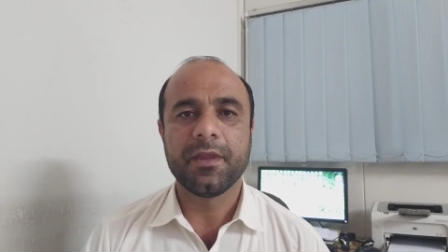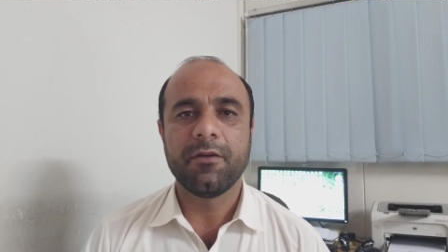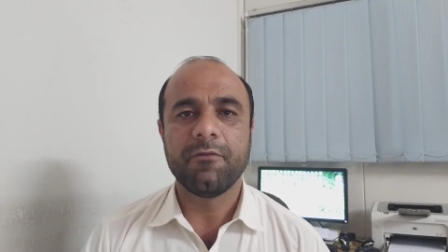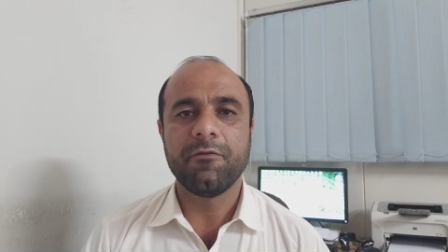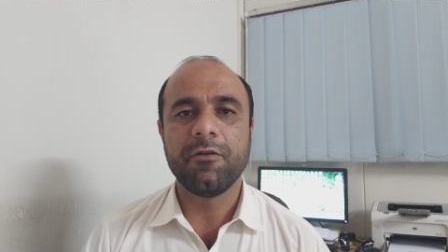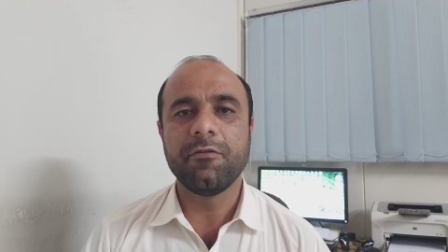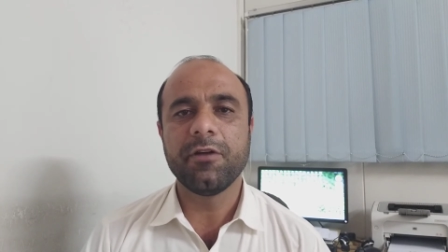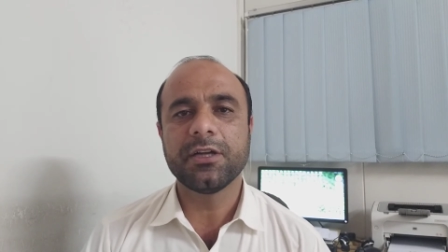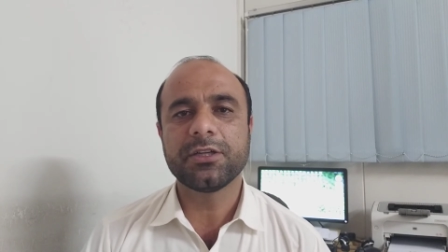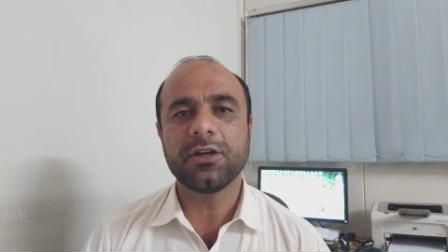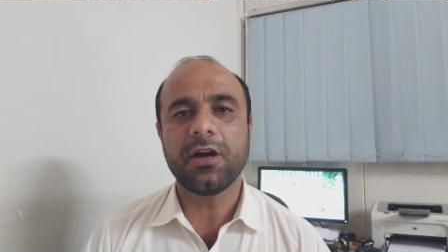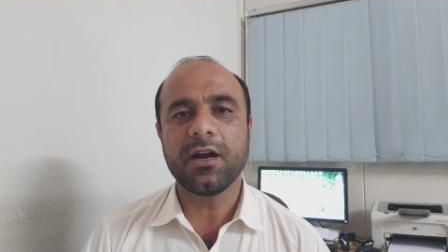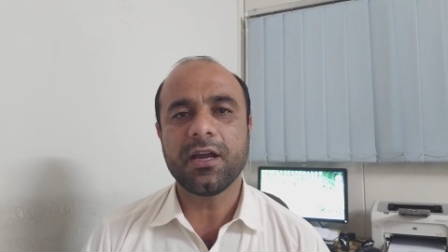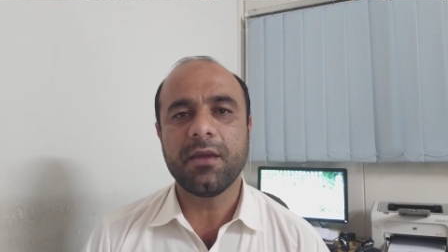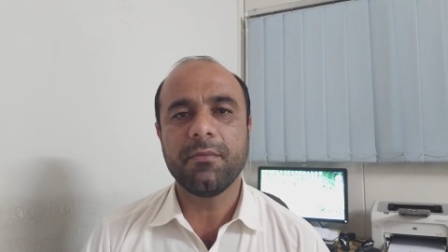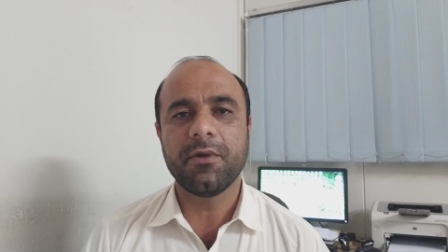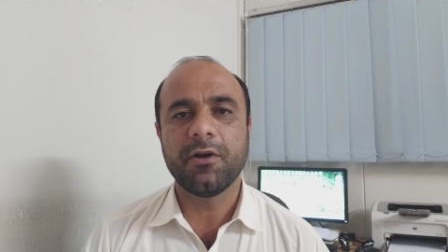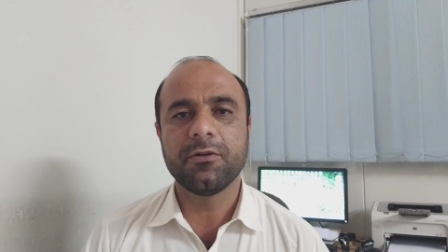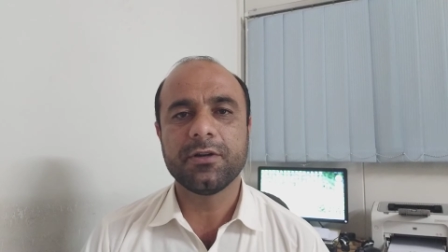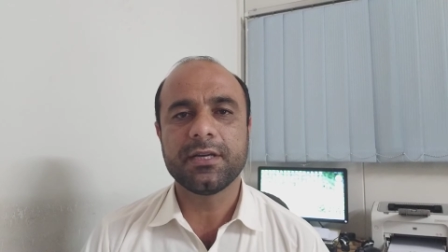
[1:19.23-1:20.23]
We will talk
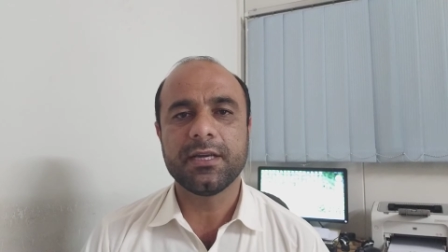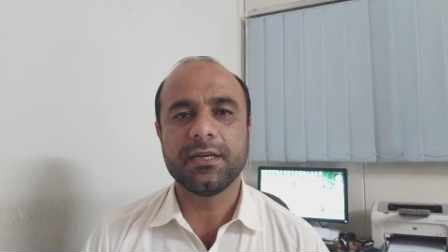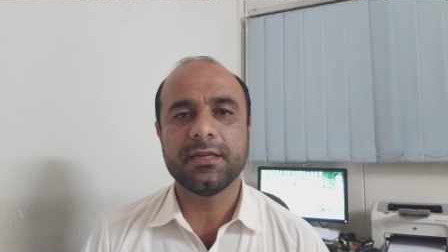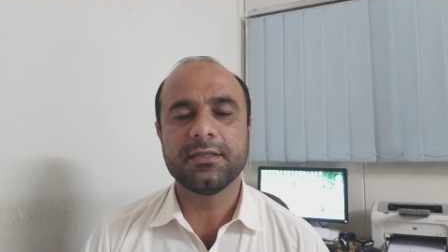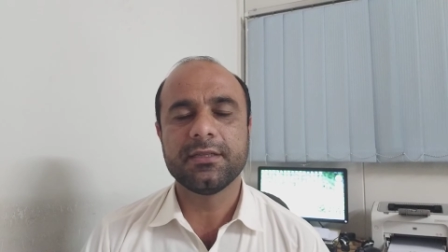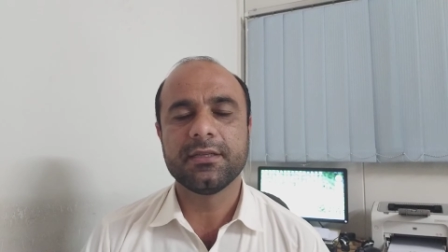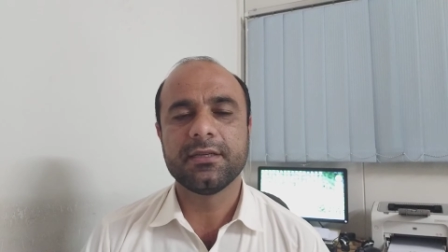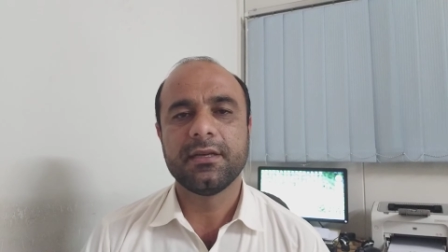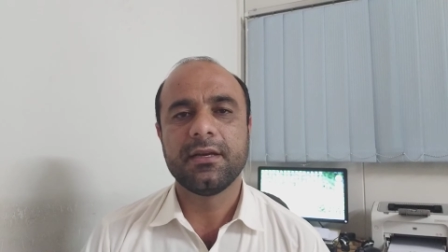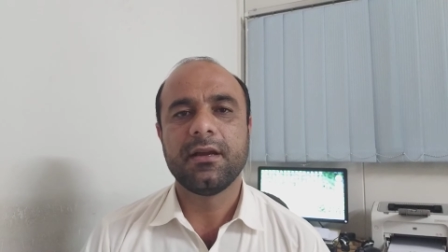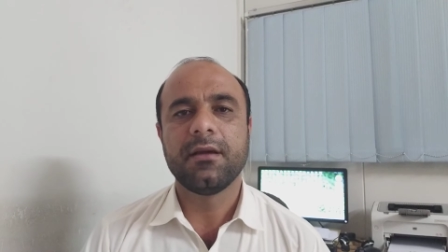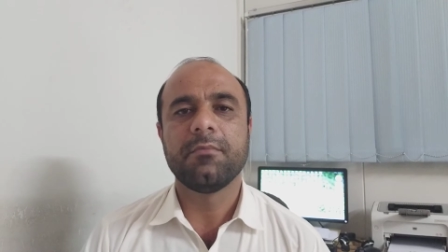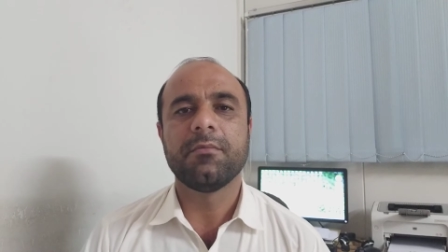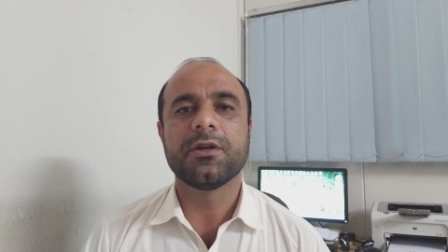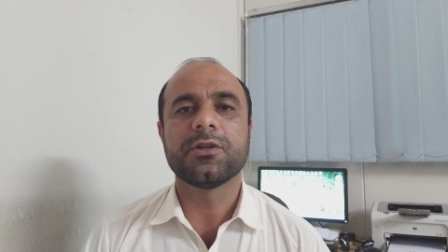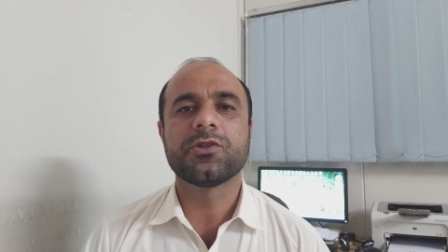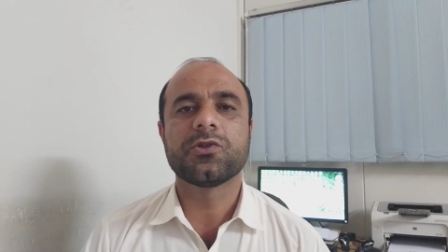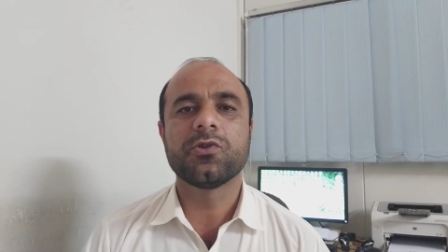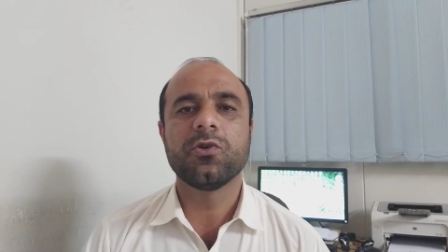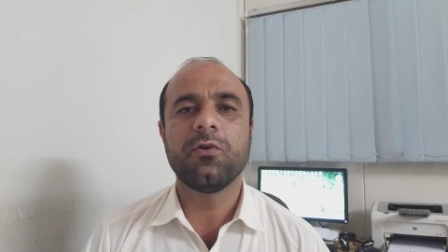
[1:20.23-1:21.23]
about it,
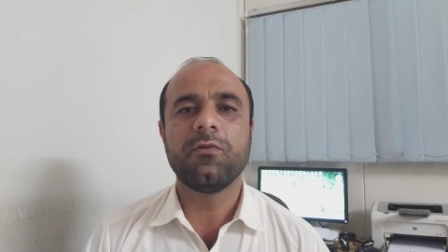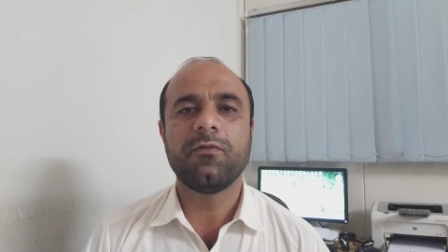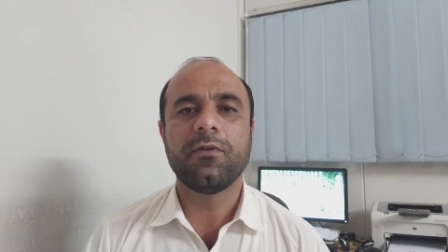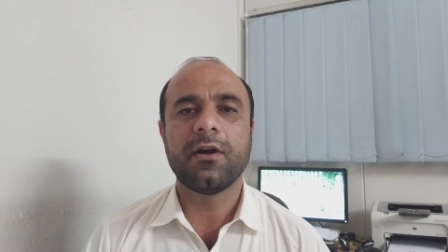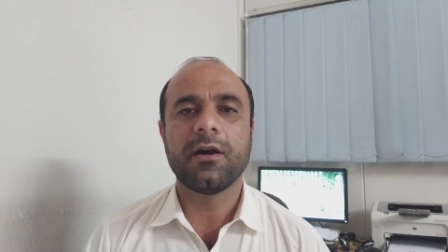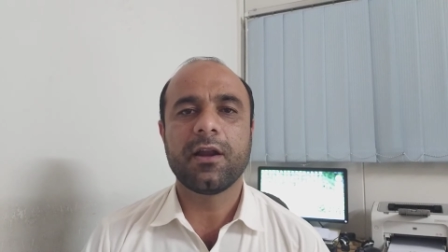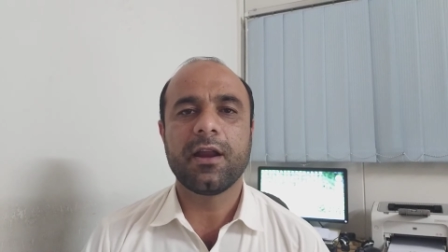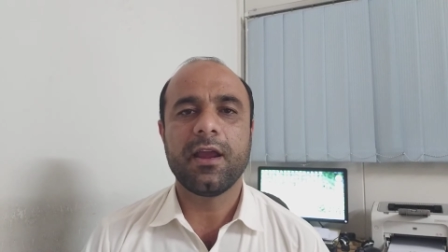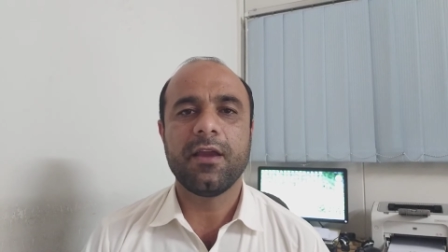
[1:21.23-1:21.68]
but so far